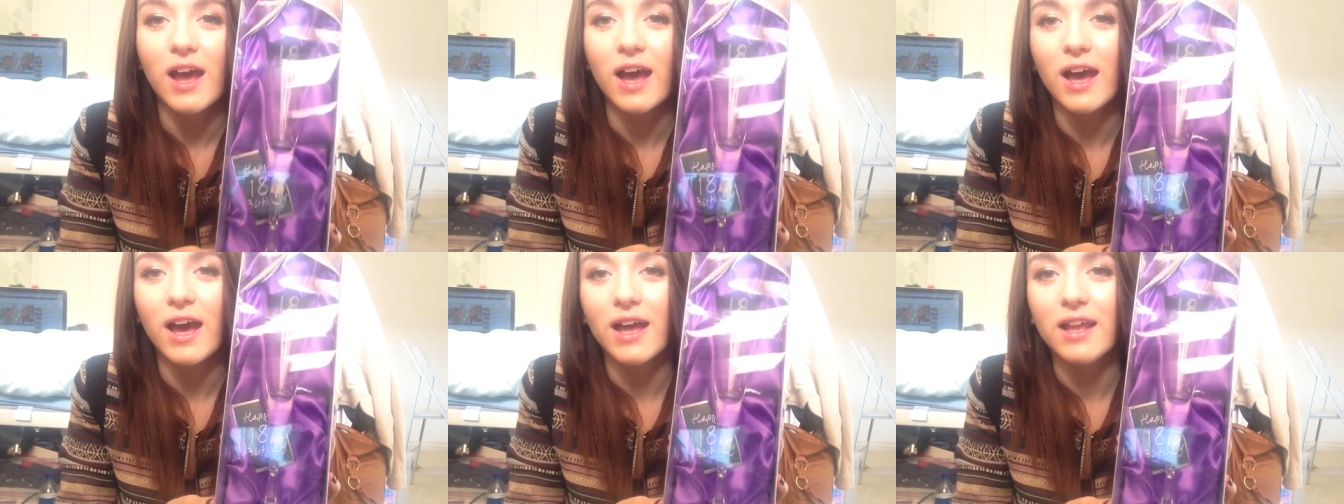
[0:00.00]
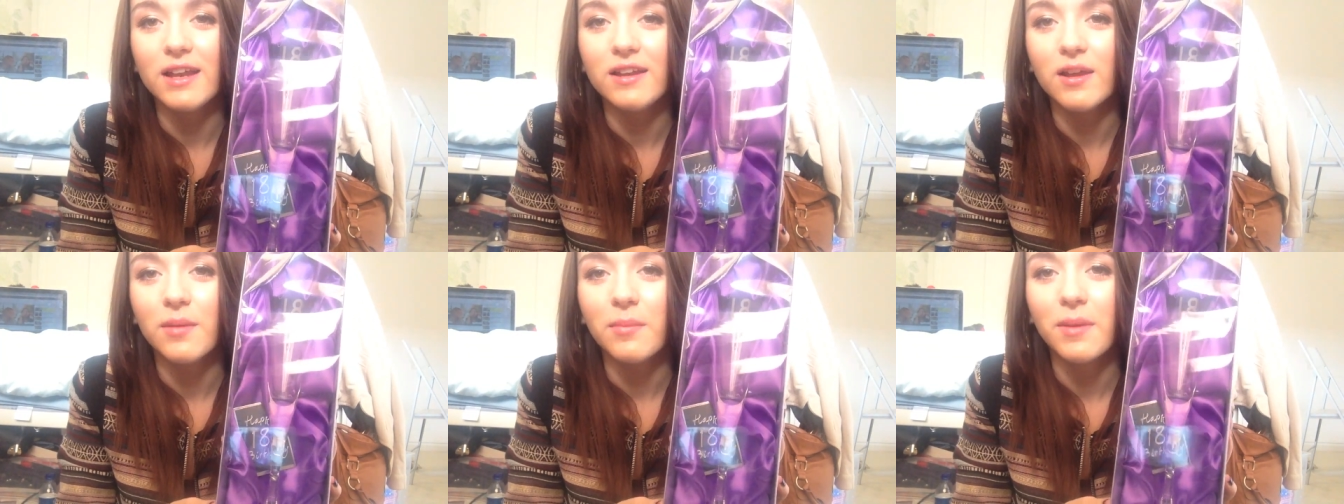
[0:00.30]

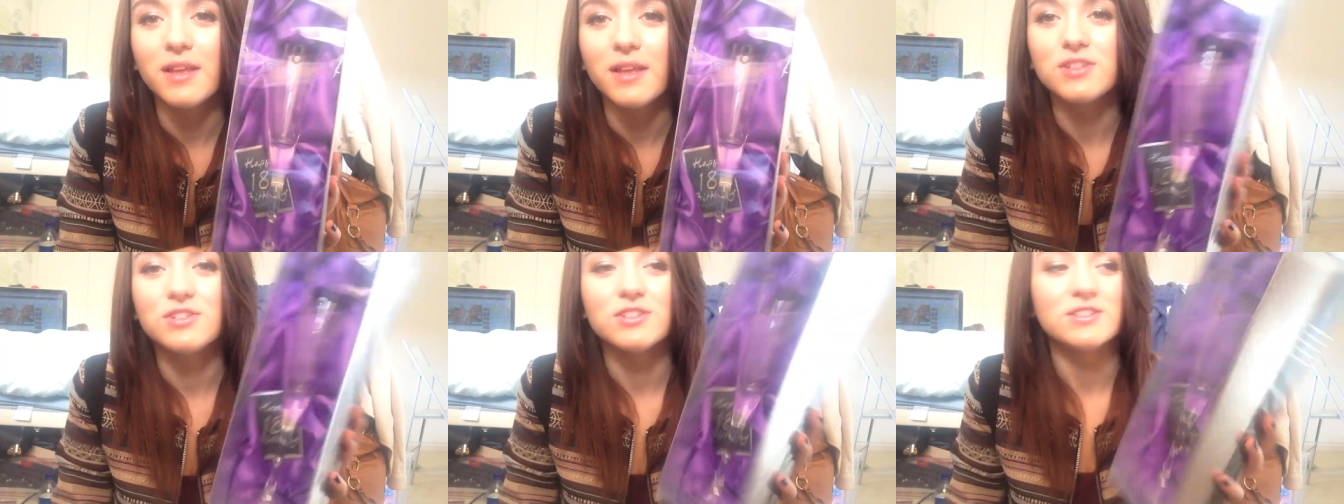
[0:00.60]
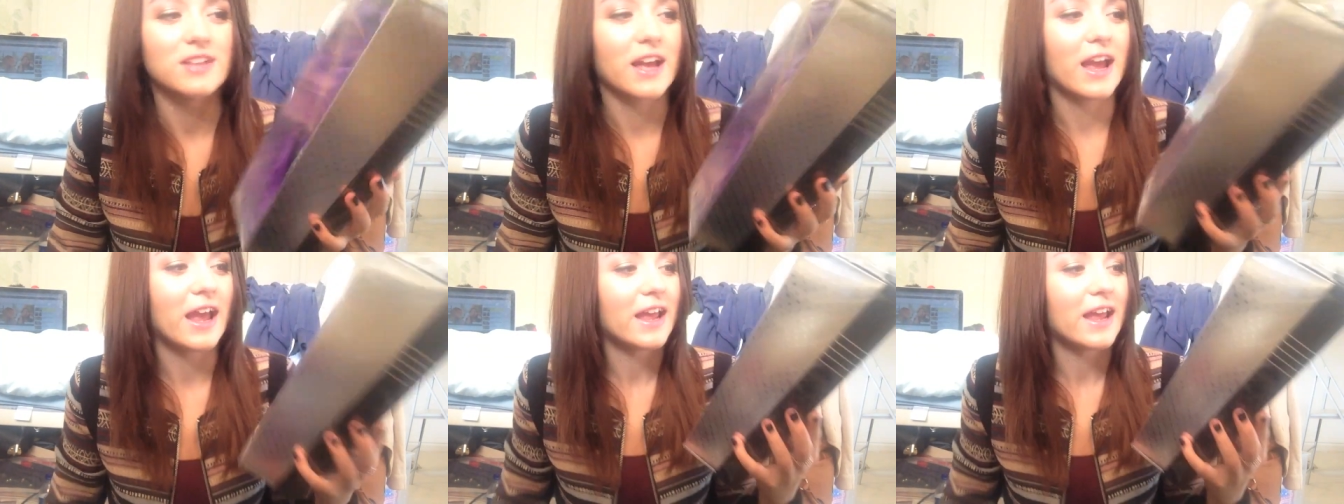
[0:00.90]
And um, it's
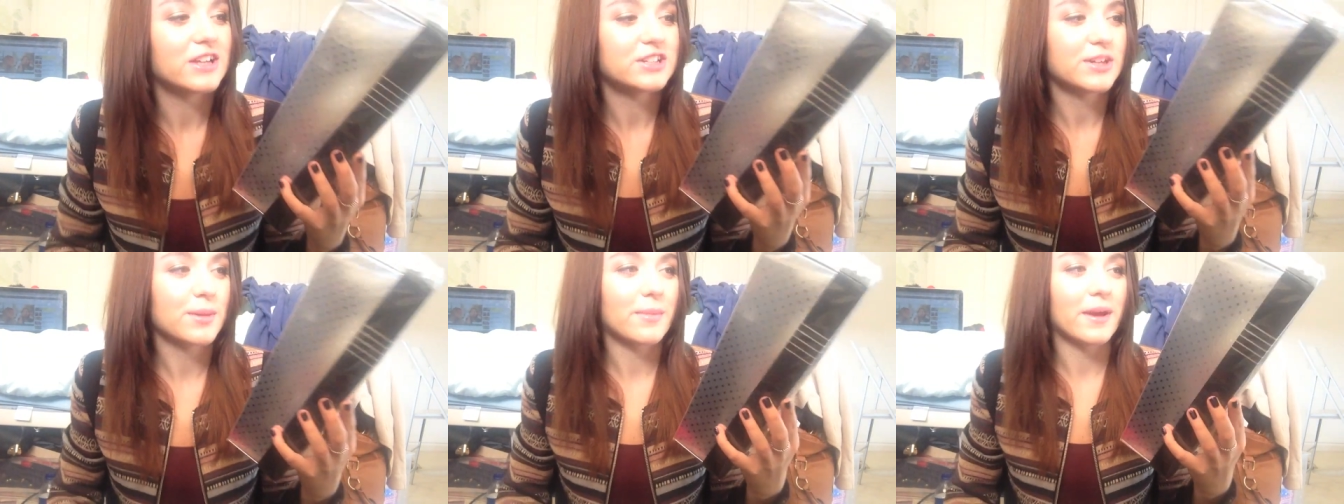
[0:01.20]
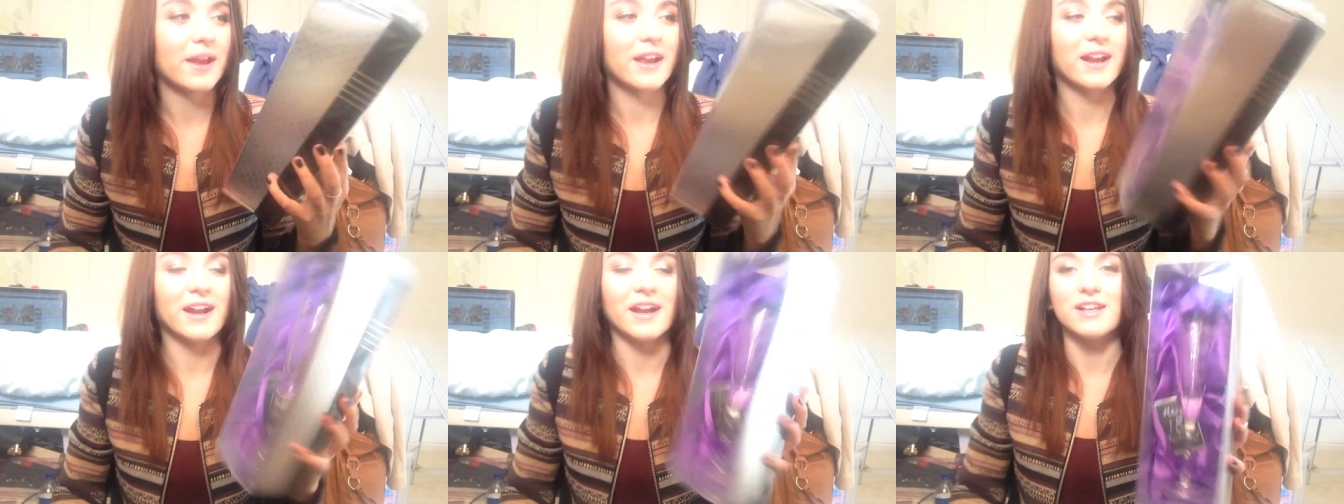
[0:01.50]
just a
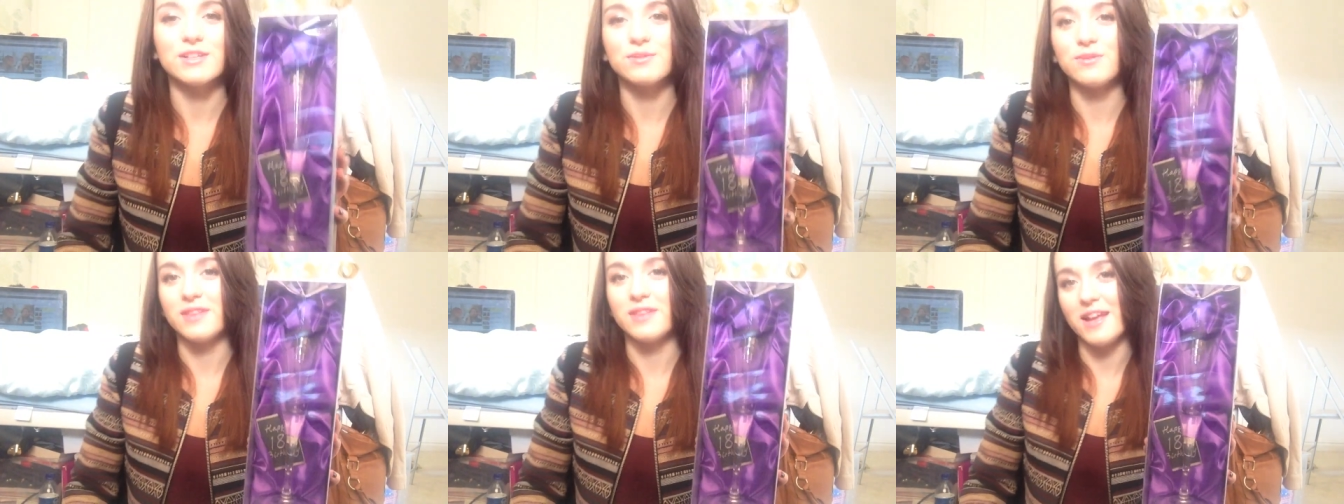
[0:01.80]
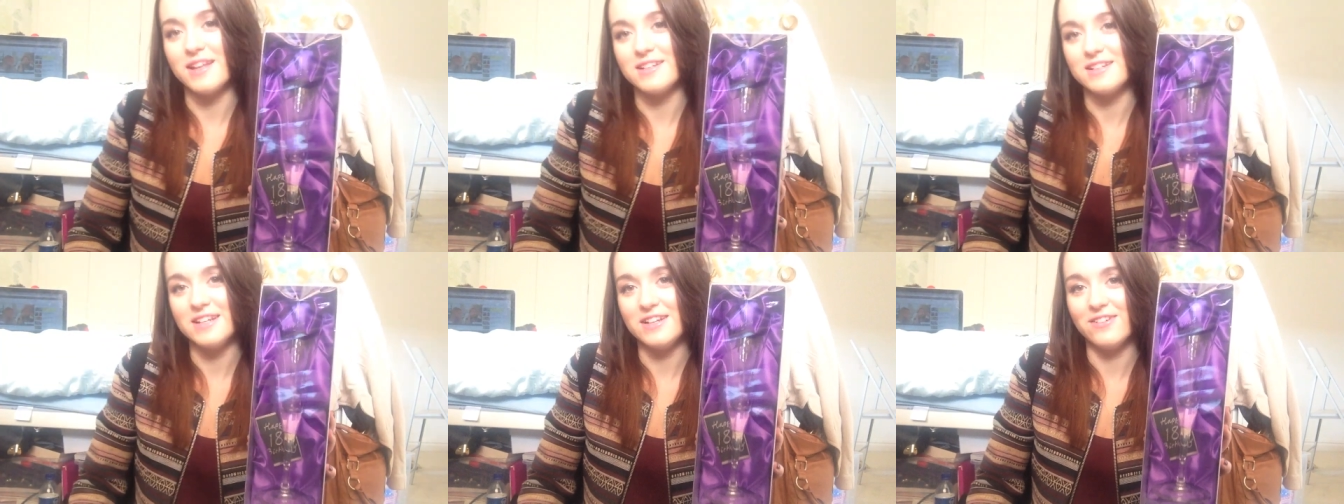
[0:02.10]
champagne glass with
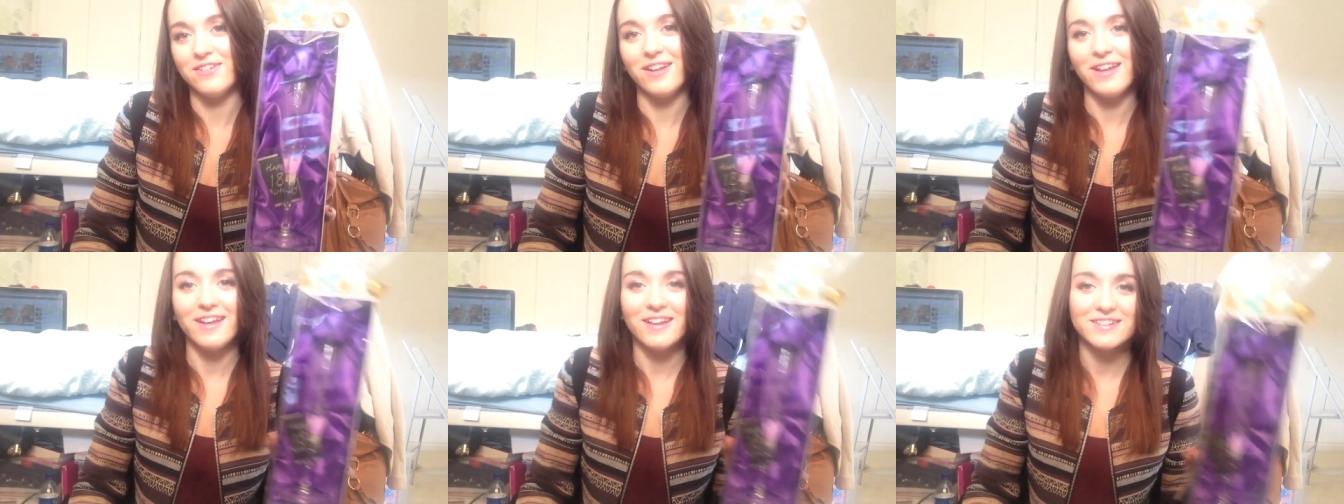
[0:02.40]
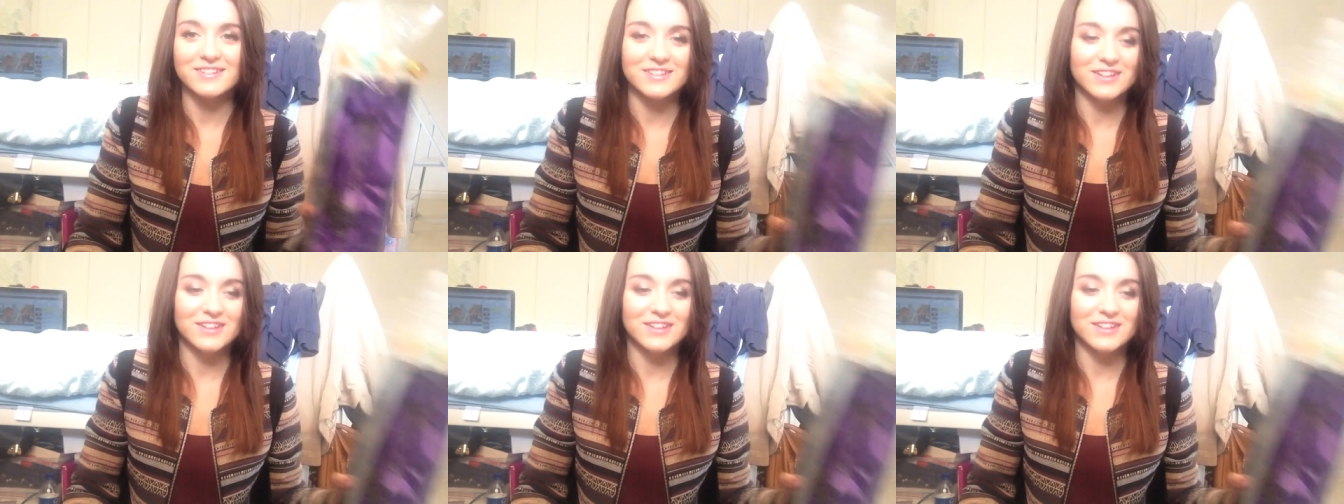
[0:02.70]
18 on it.